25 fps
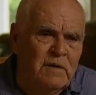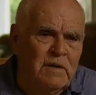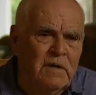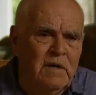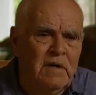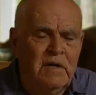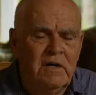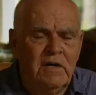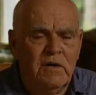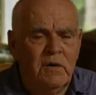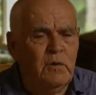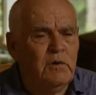And
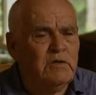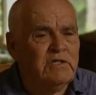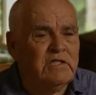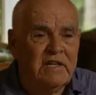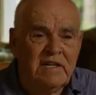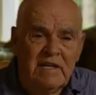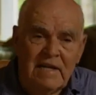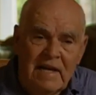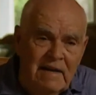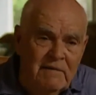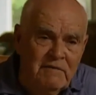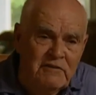of course,
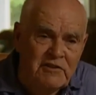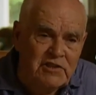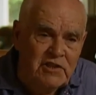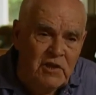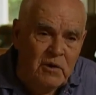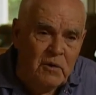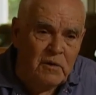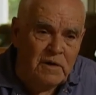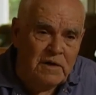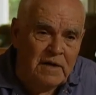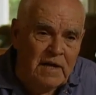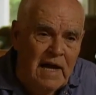they never
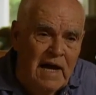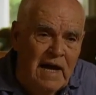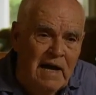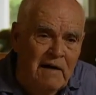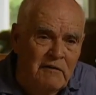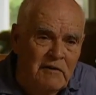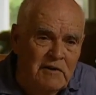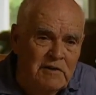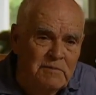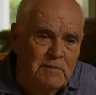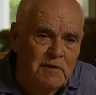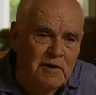shortened the
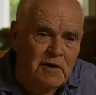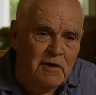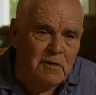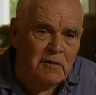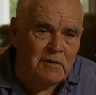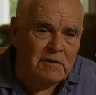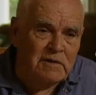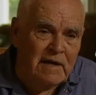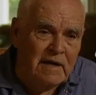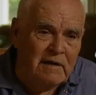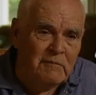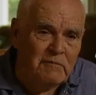hours
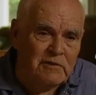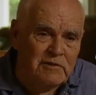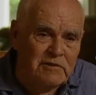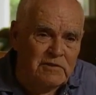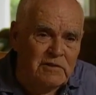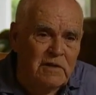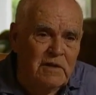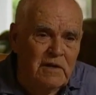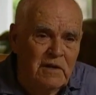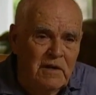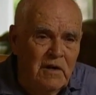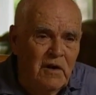because that was